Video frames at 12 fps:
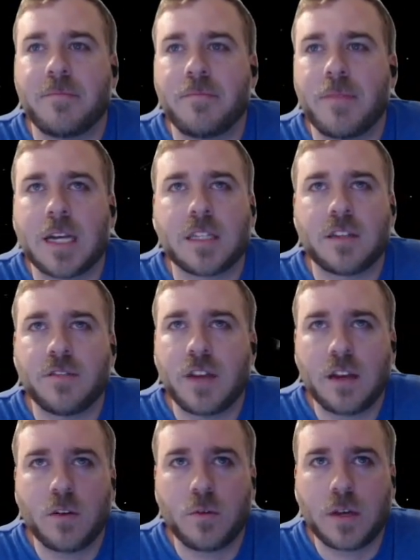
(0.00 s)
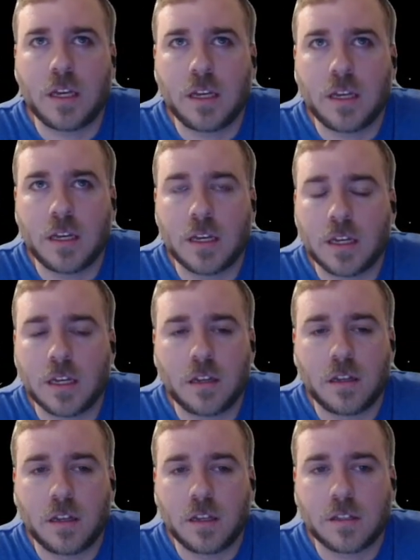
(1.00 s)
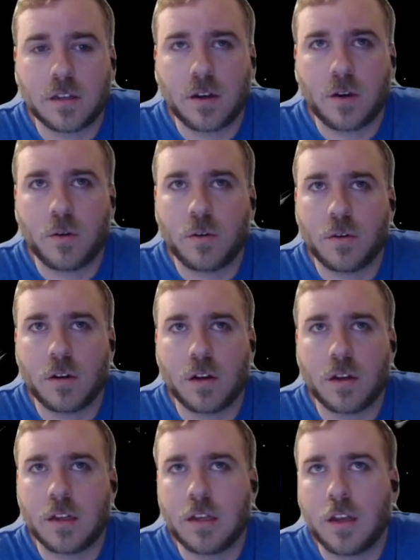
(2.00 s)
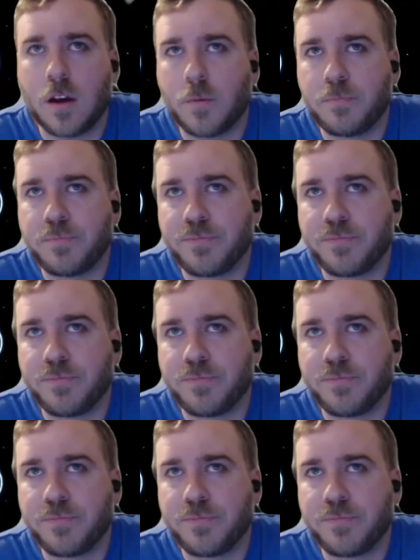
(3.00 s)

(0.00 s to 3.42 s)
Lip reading: Massive AoE. So, you know,